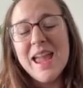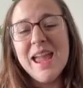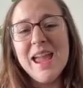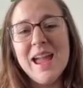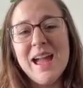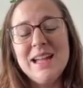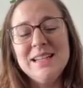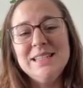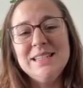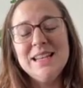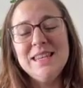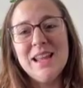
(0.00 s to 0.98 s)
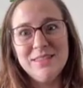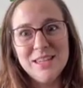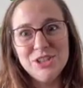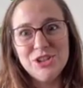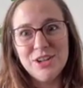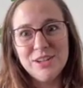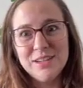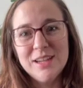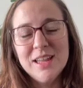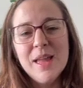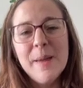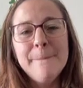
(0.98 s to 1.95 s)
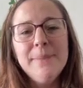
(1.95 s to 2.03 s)
and nothing took
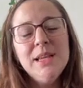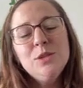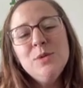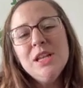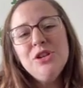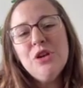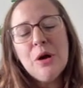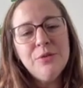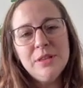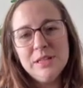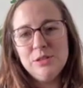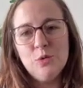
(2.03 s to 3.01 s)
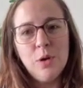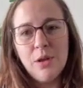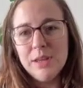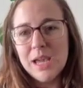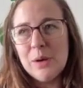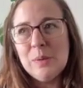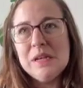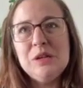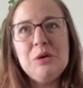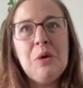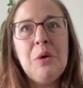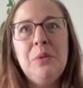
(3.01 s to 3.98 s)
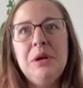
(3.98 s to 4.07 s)
because we didn't know the soil yet. We didn't
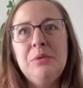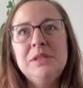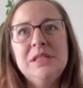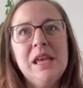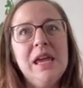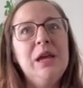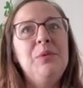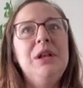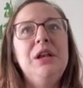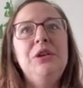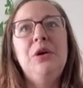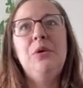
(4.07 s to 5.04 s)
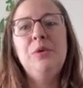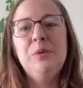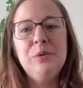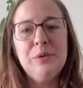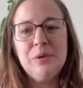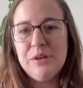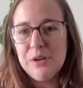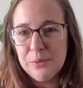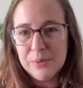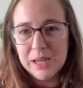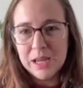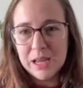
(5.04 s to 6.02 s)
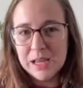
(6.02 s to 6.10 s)
know what it was like. We didn't know what we were
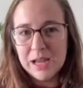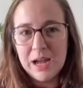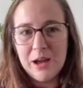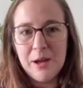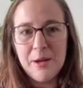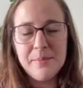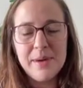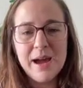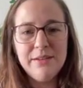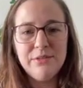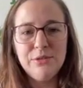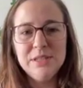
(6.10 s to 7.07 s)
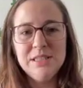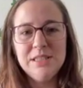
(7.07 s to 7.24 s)
doing. I've always